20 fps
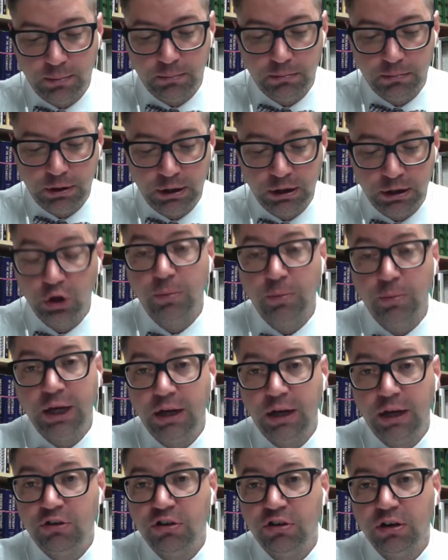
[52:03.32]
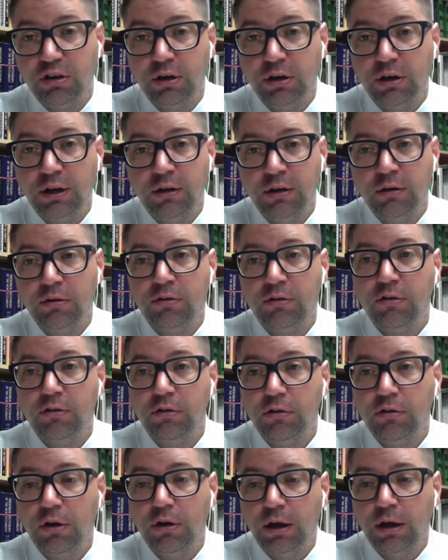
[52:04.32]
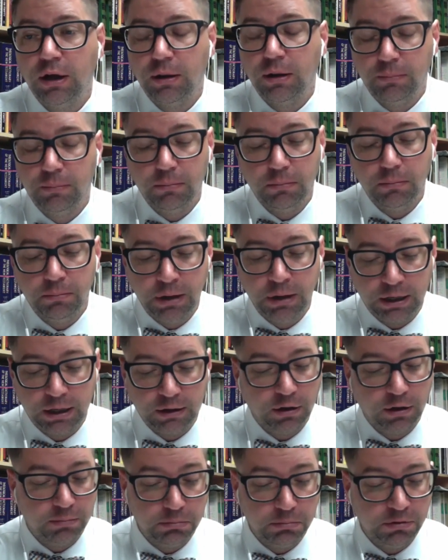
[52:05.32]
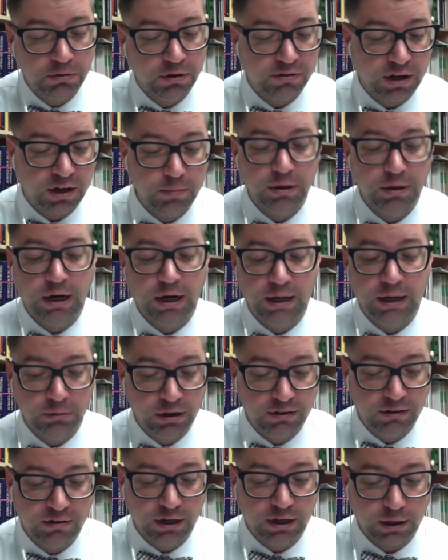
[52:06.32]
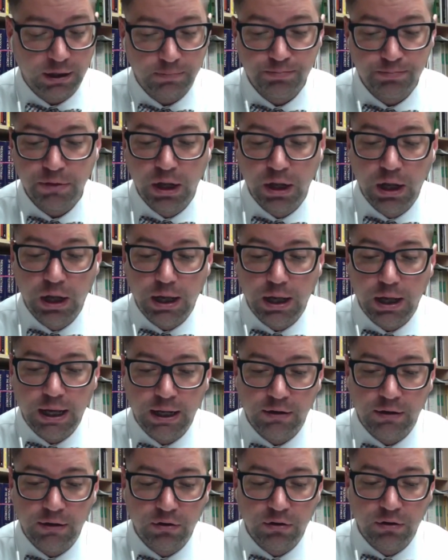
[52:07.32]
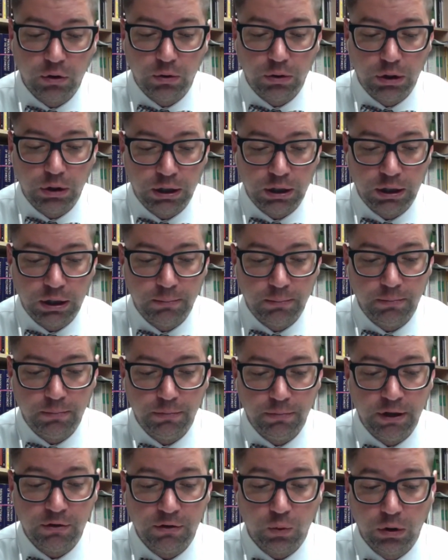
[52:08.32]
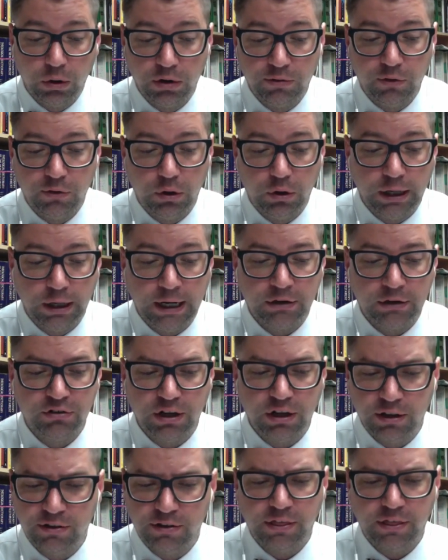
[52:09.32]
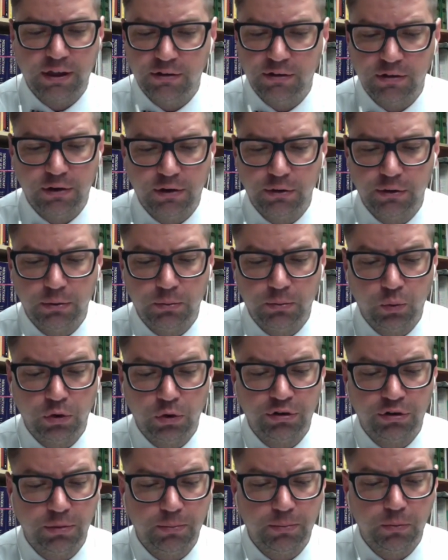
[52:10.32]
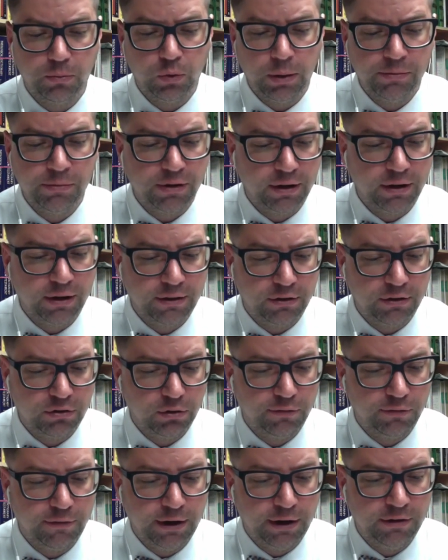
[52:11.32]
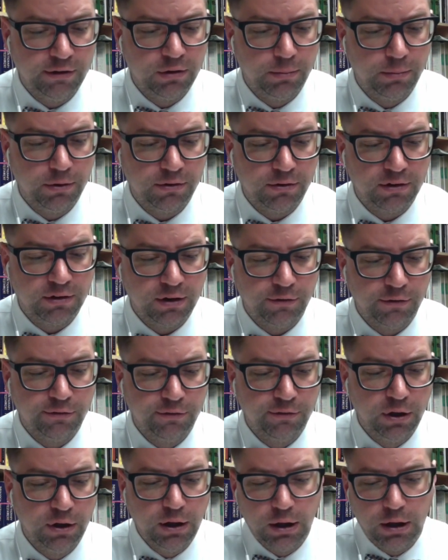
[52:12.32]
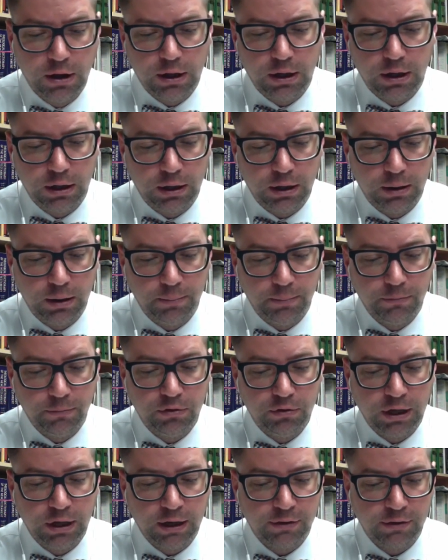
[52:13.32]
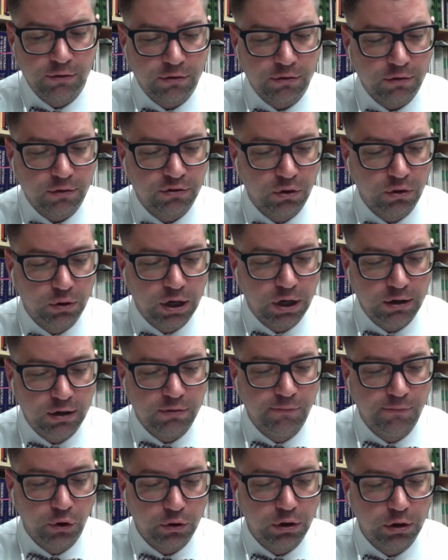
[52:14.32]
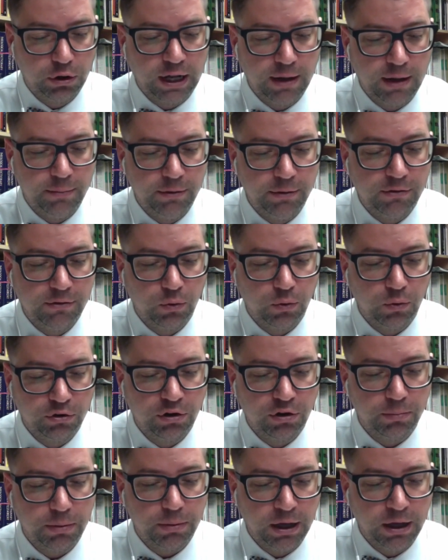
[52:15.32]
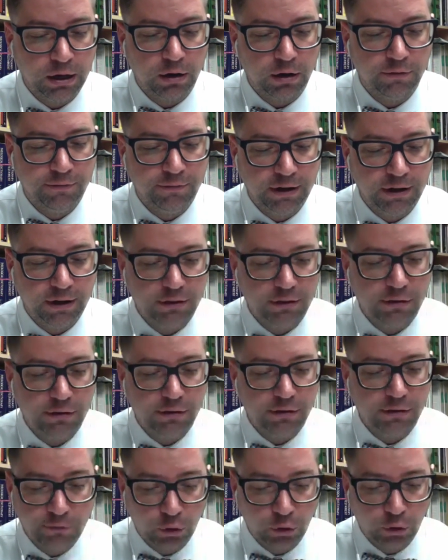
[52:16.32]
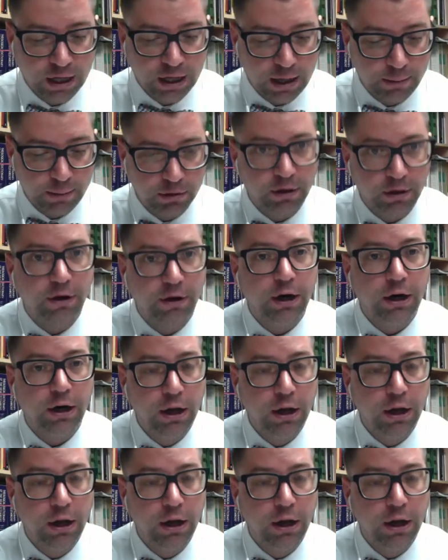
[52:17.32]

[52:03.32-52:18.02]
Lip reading: Illumination is making the statement, I'm listening. And so it's wonderful. And actually, I think it's on the worship website that you'll find some of this stuff. There's a showcase, Vertical Habits, Worship, and Our Faith Vocabulary.